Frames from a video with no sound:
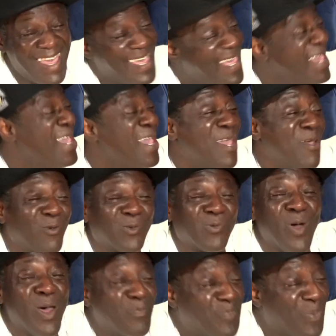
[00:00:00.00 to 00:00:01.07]
He was
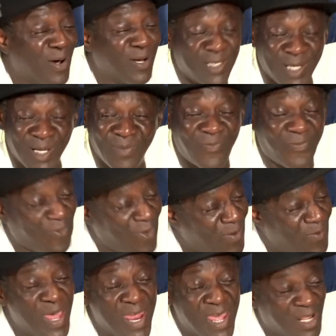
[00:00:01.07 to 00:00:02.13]
one person for a
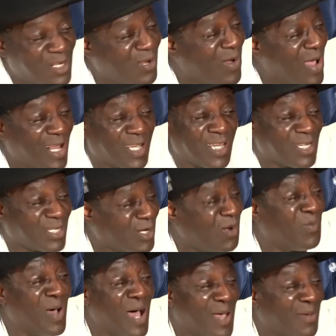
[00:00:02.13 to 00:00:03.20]
minute until I kissed your
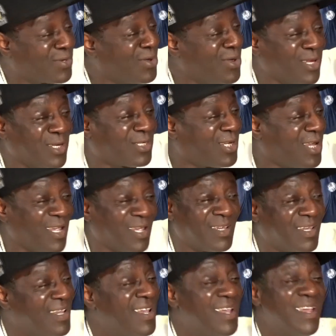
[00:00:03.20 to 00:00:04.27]
mom's on the cheek.